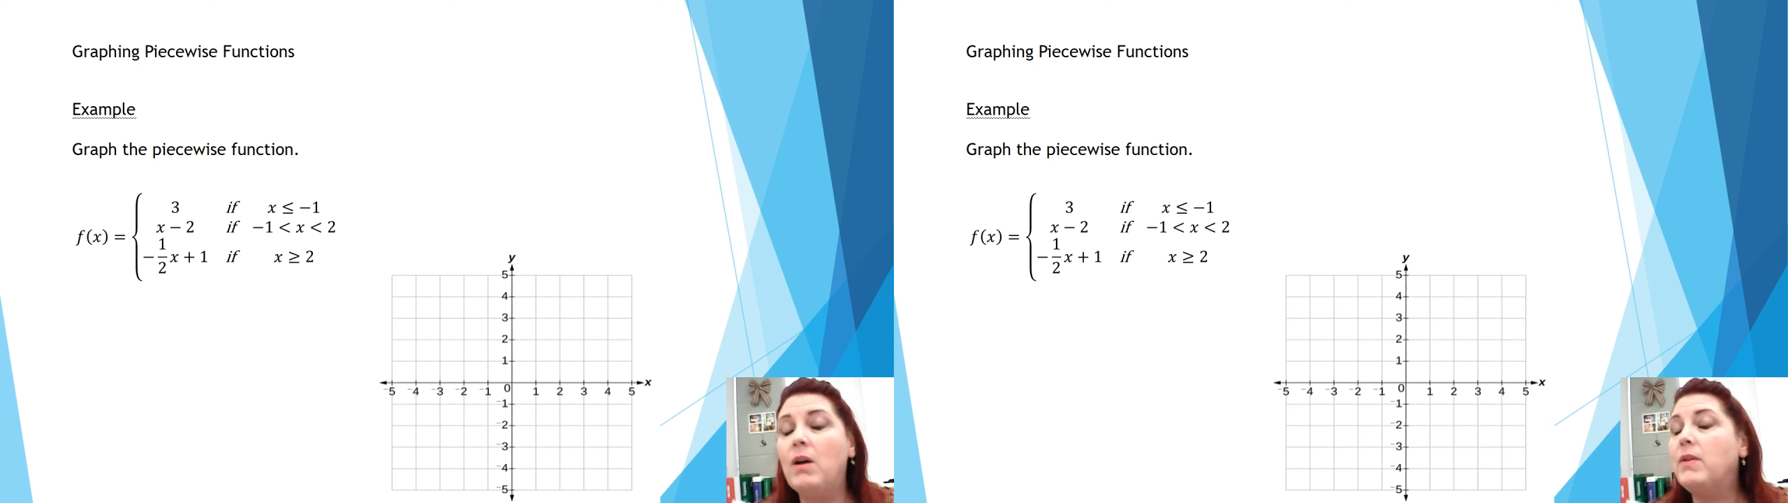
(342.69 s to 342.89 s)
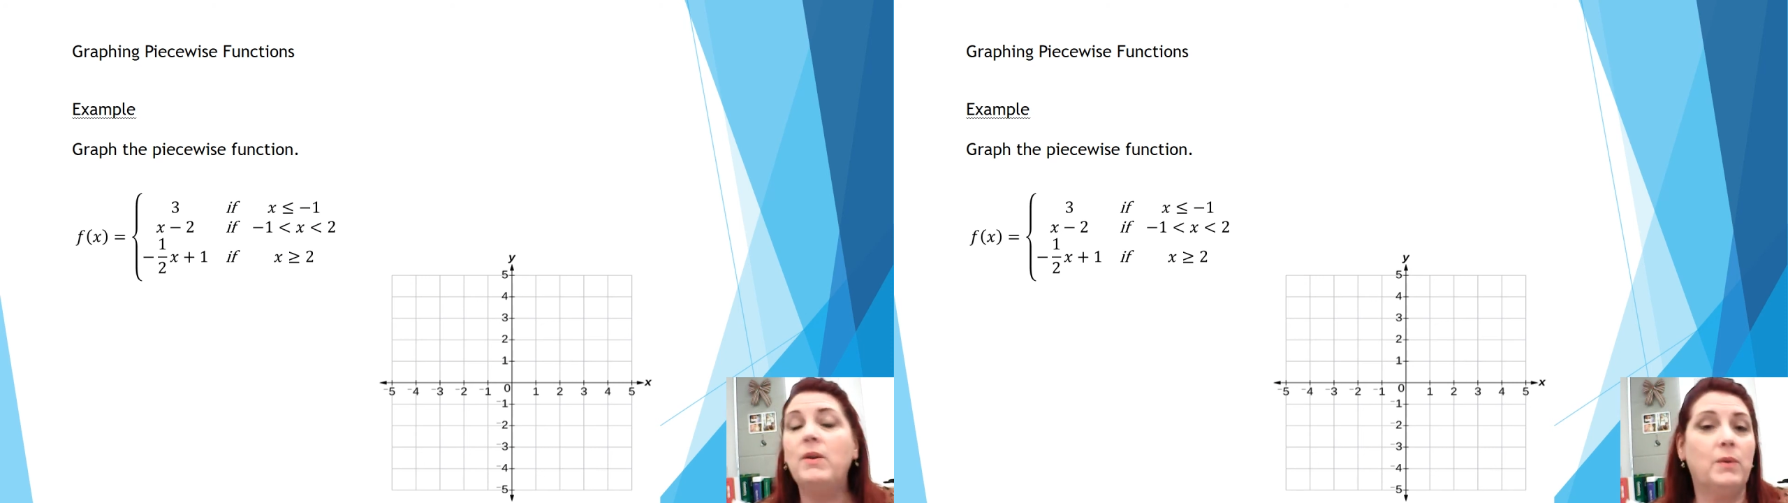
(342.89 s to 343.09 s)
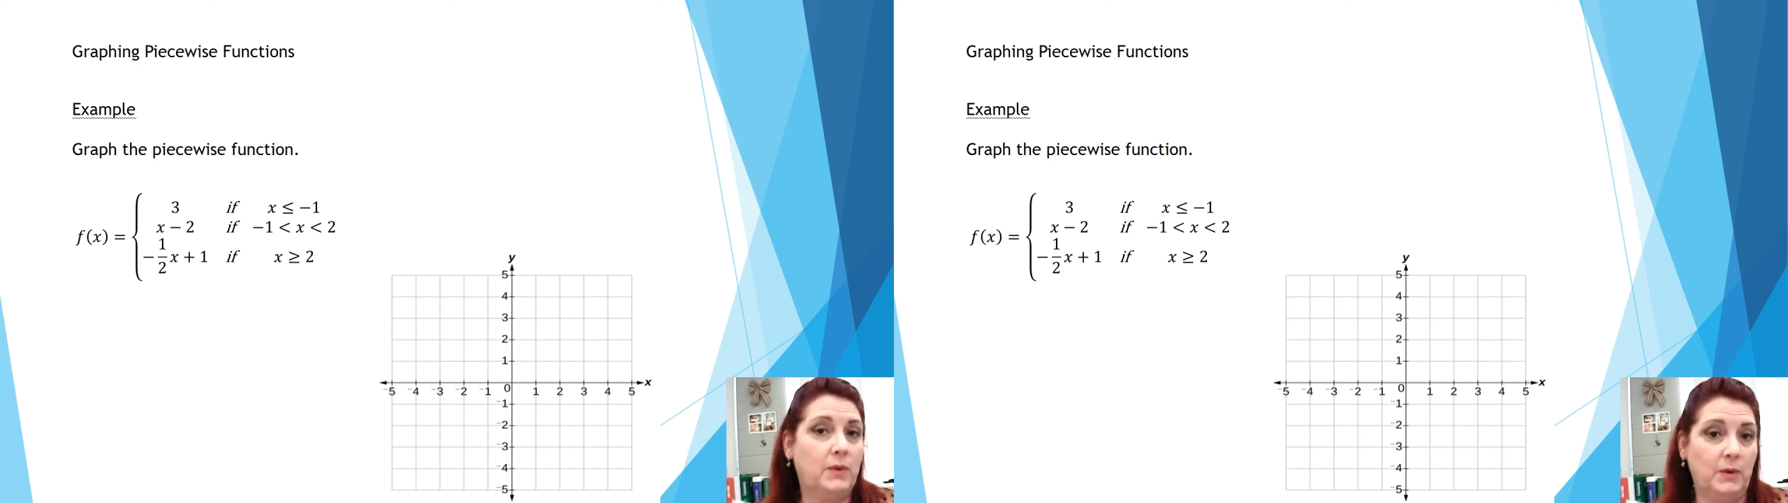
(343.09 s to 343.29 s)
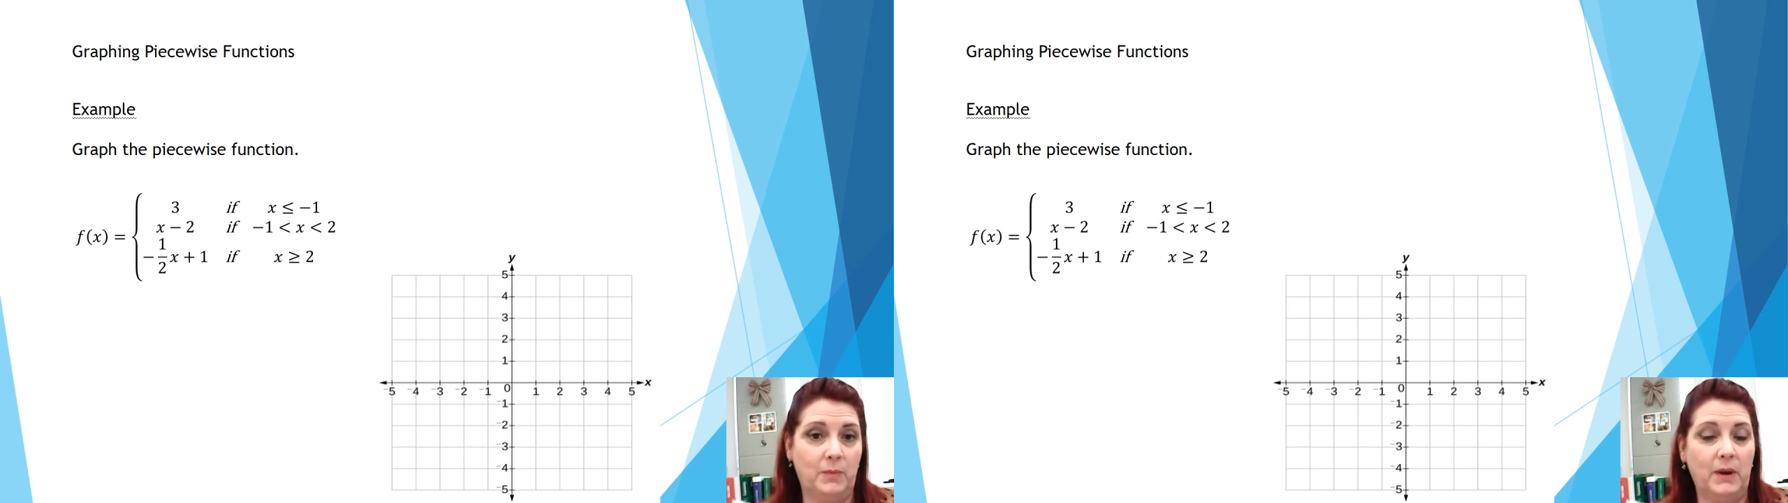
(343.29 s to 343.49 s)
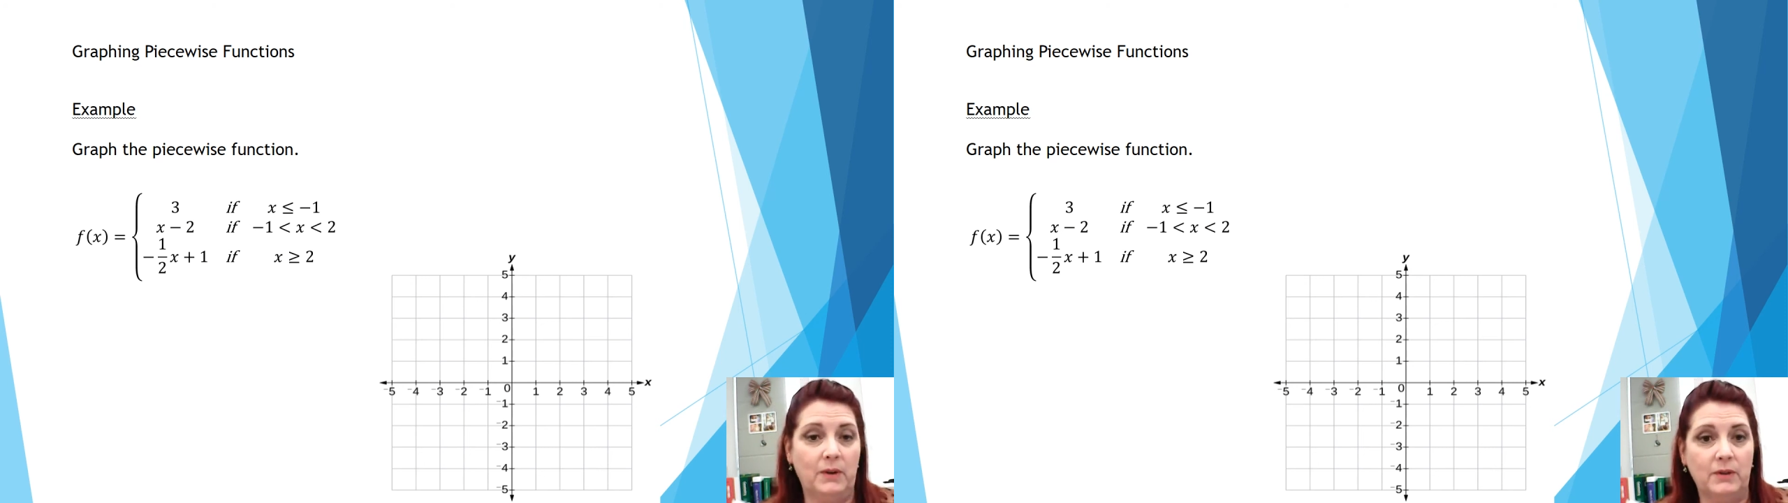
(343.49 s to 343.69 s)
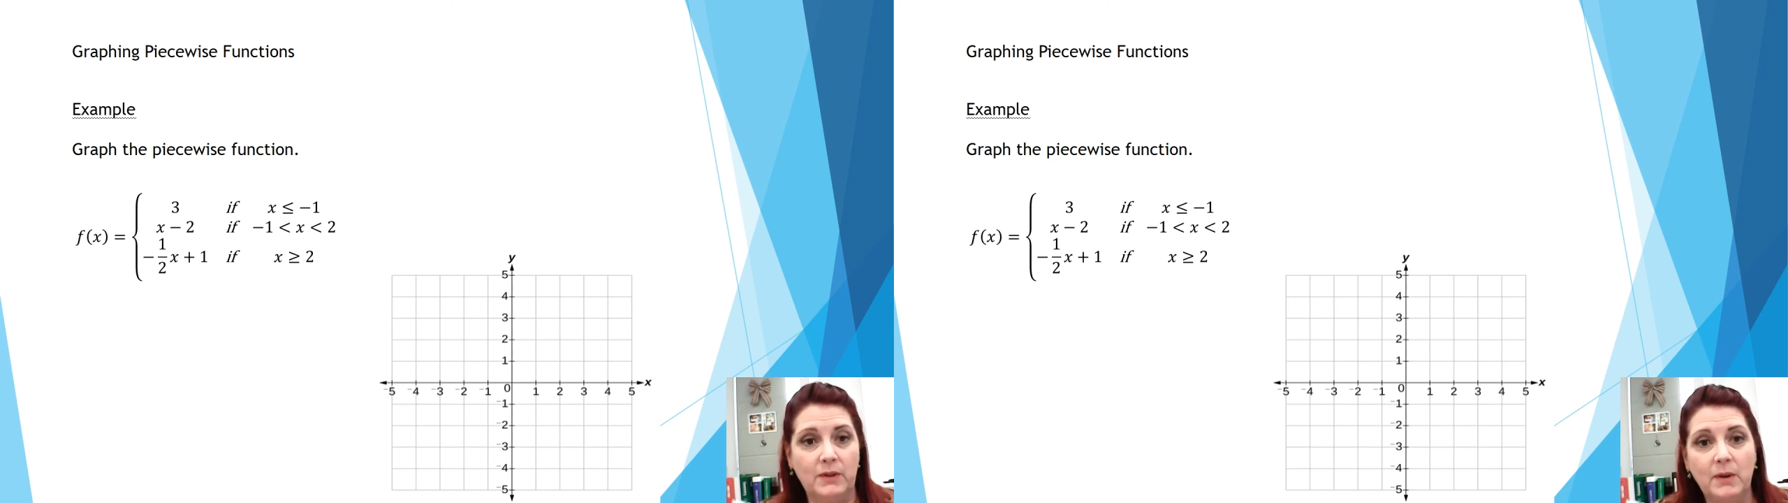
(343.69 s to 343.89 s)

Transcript: the ordered pairs,